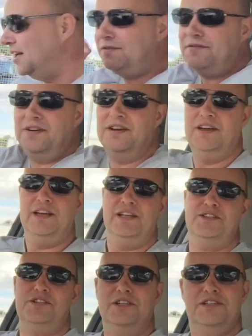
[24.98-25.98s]
LEAF.
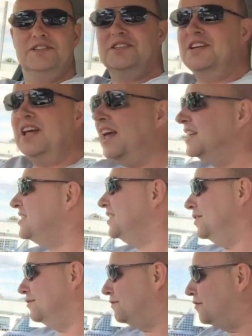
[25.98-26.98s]
Just collecting
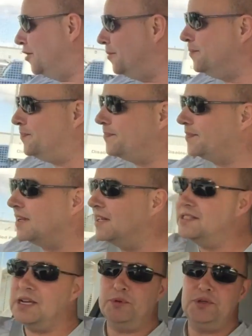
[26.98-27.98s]
it from
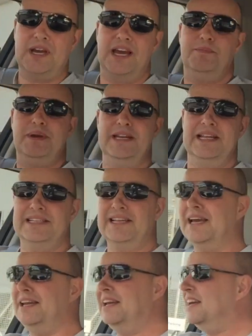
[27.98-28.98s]
WKB
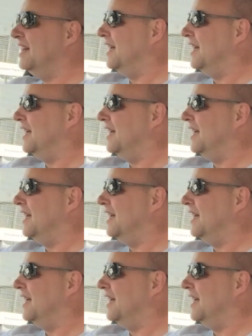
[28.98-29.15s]
Nissan.